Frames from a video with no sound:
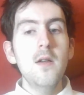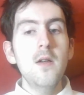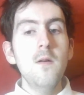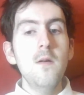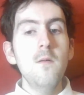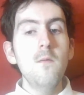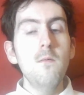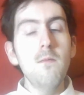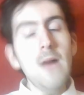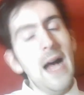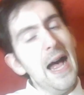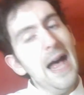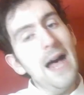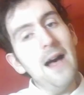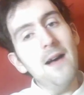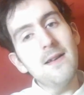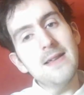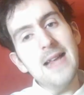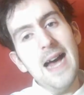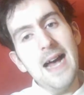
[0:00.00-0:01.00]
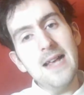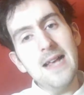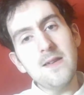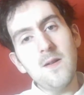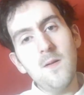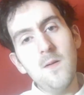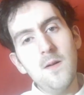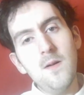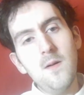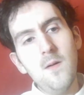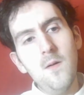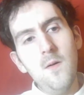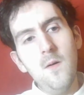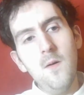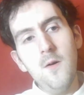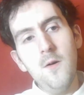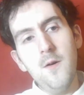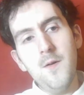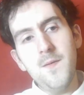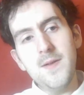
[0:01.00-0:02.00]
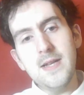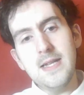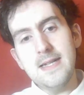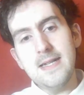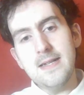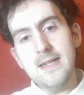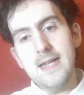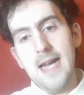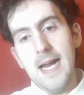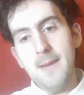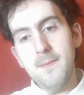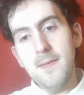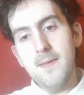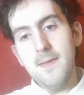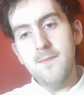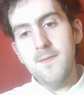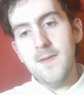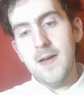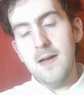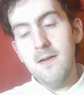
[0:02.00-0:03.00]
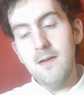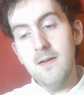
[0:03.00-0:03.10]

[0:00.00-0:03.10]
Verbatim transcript: Well, that's all for today, folks.